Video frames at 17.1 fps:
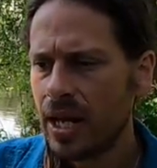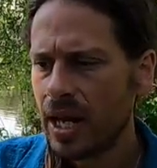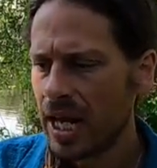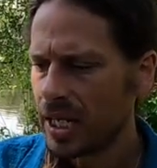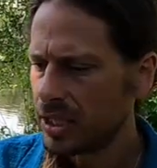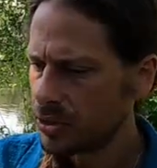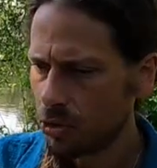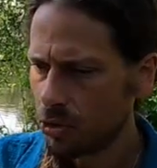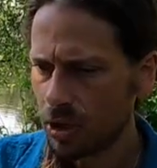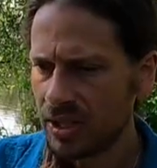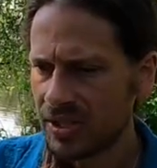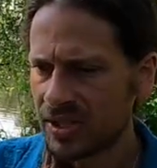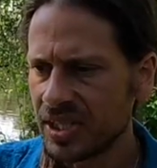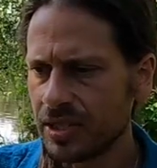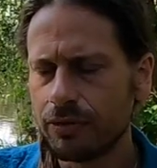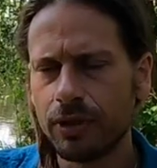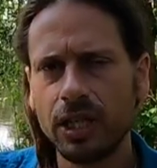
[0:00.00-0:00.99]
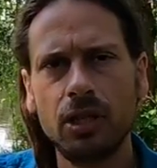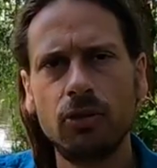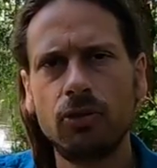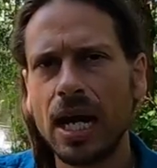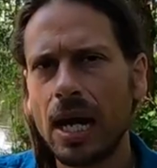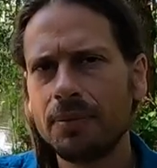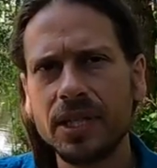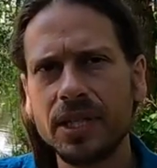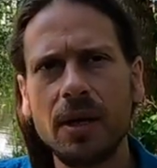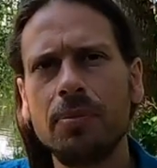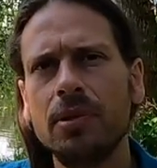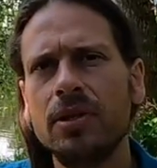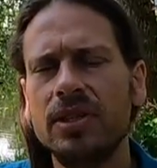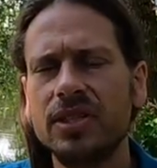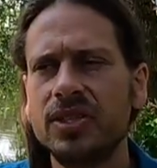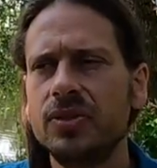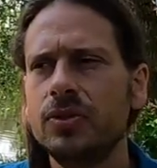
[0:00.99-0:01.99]
And Taurus is very wrapped up
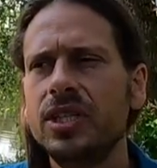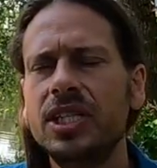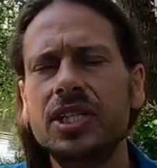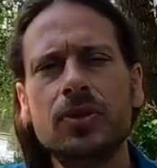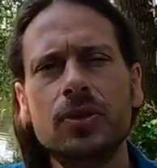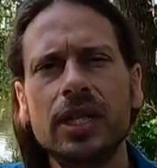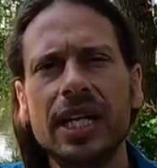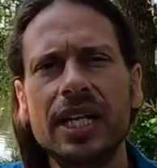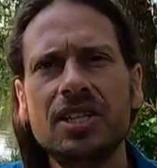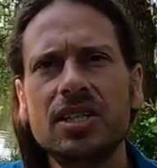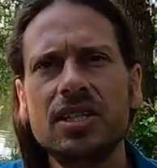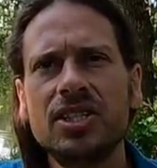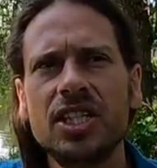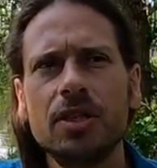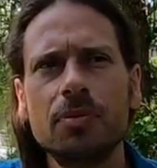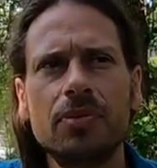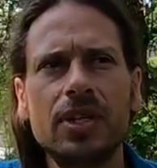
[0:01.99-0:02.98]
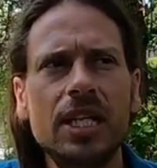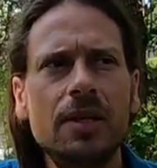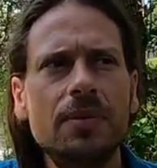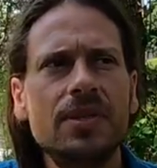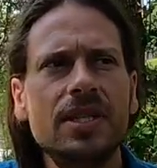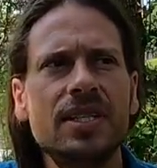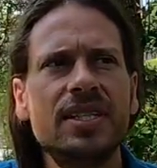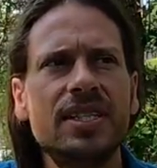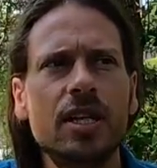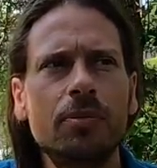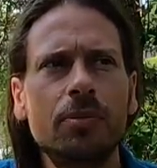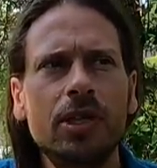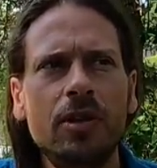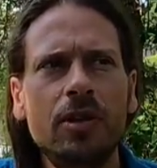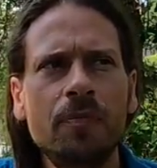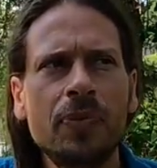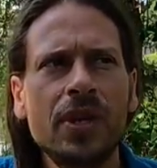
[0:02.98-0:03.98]
in these relationship themes this
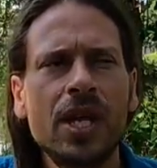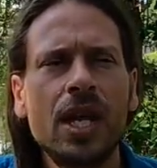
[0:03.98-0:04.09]
summer.